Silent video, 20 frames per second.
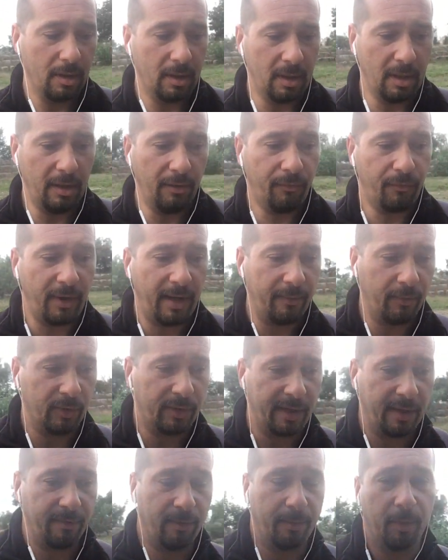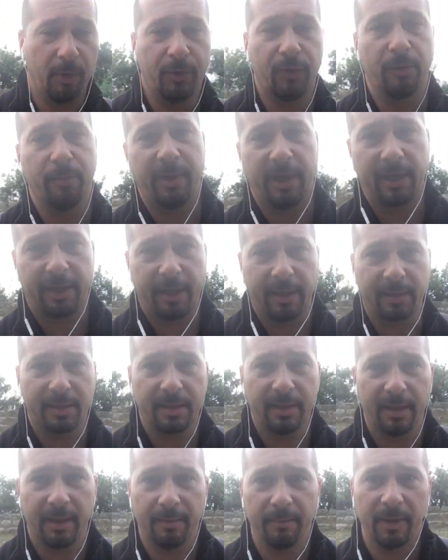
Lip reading: if I would have a motorbike accident,